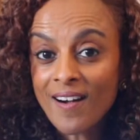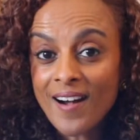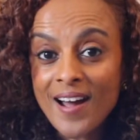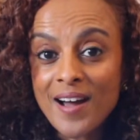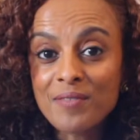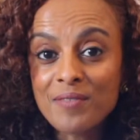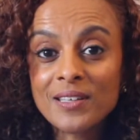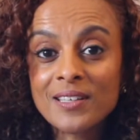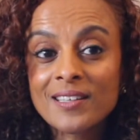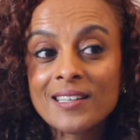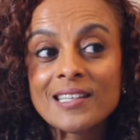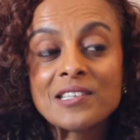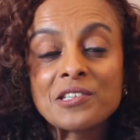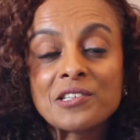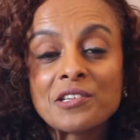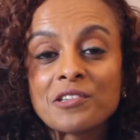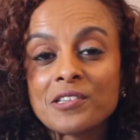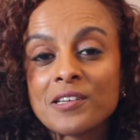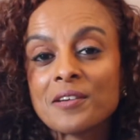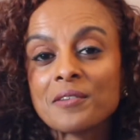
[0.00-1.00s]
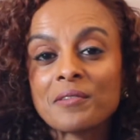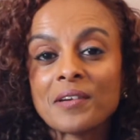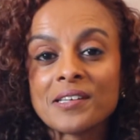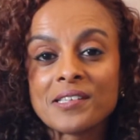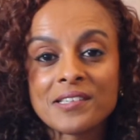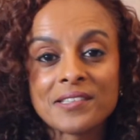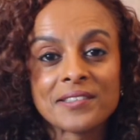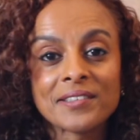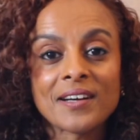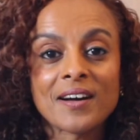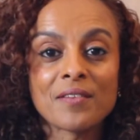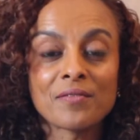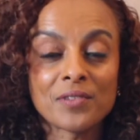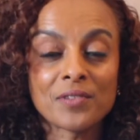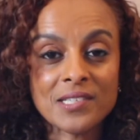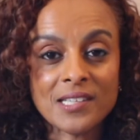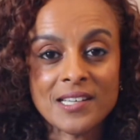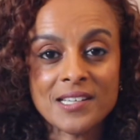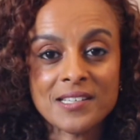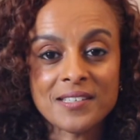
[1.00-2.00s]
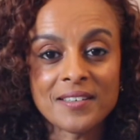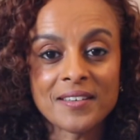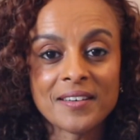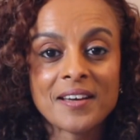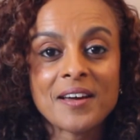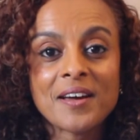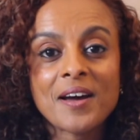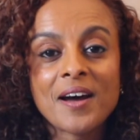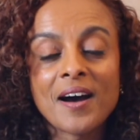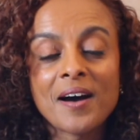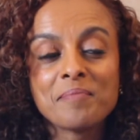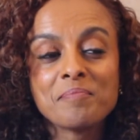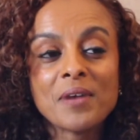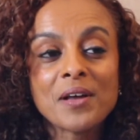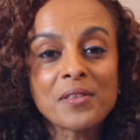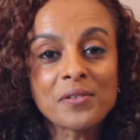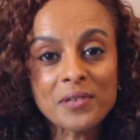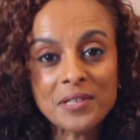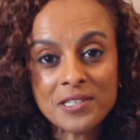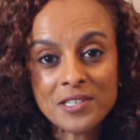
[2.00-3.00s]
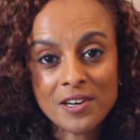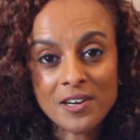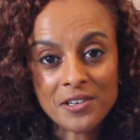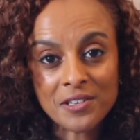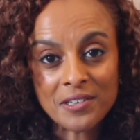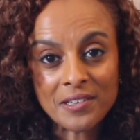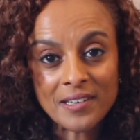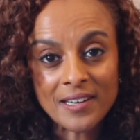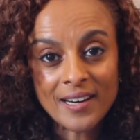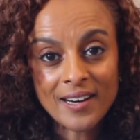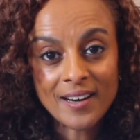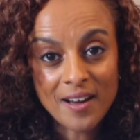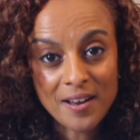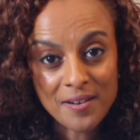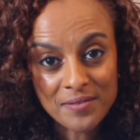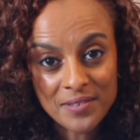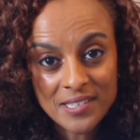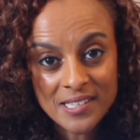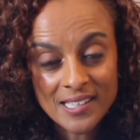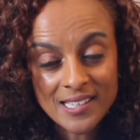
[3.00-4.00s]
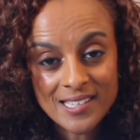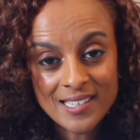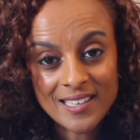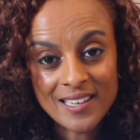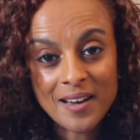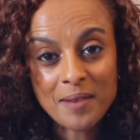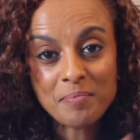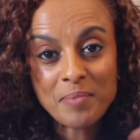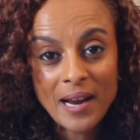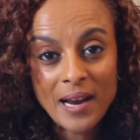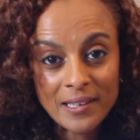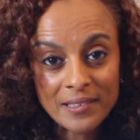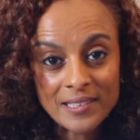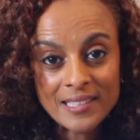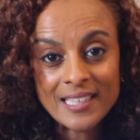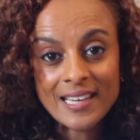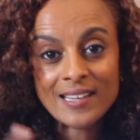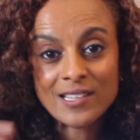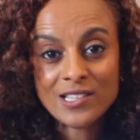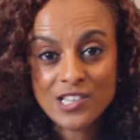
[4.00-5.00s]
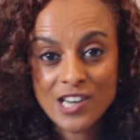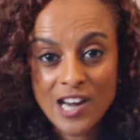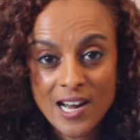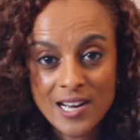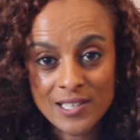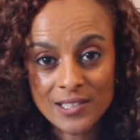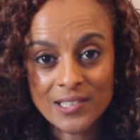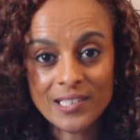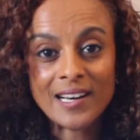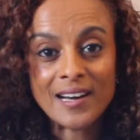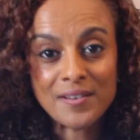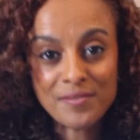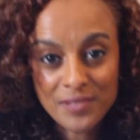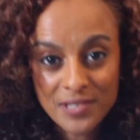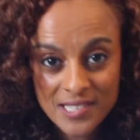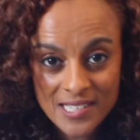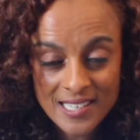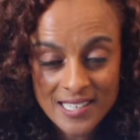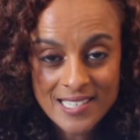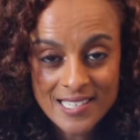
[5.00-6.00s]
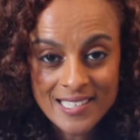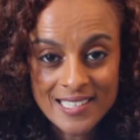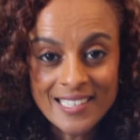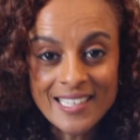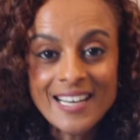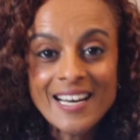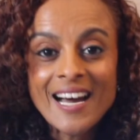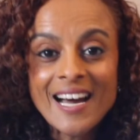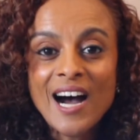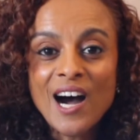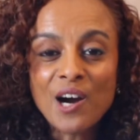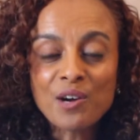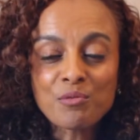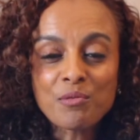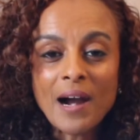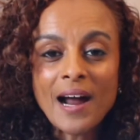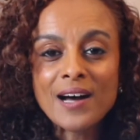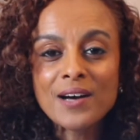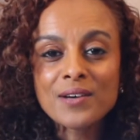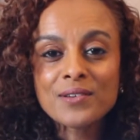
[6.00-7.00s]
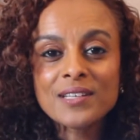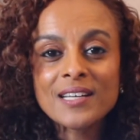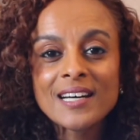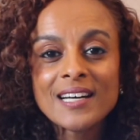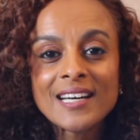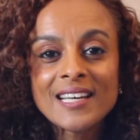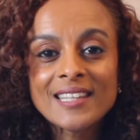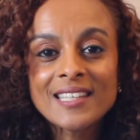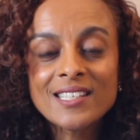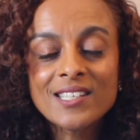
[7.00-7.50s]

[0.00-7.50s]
having an intergenerational conversation, a mother and daughter conversation, a parent and child conversation around the